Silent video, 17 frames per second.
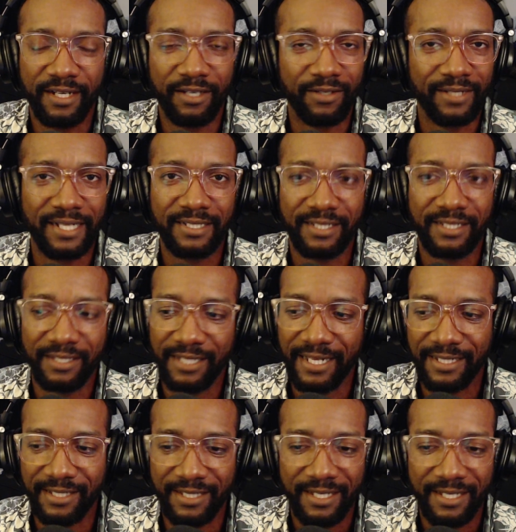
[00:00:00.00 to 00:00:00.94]

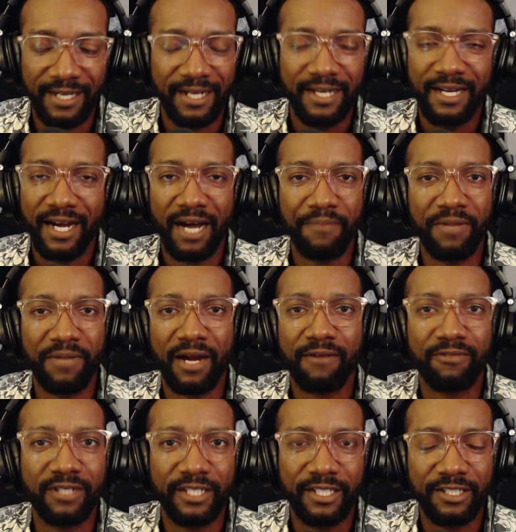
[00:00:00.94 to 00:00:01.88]
That's I'm not
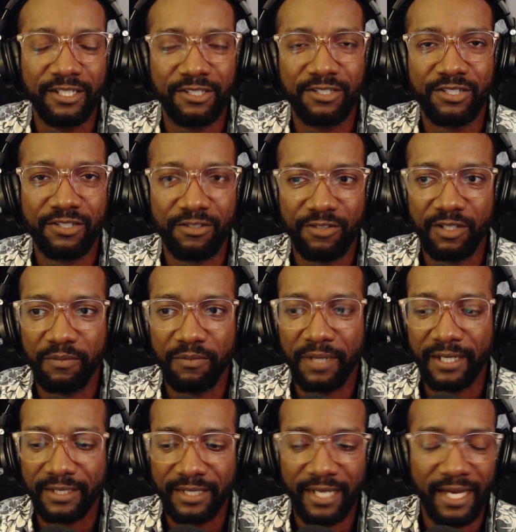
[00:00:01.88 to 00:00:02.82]
really concerned about
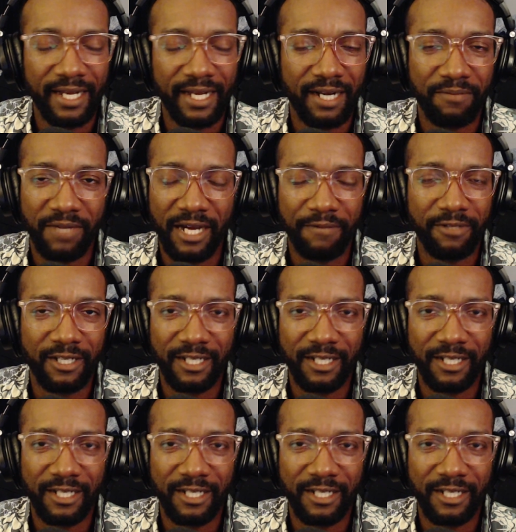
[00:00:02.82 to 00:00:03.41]
that. I'm not.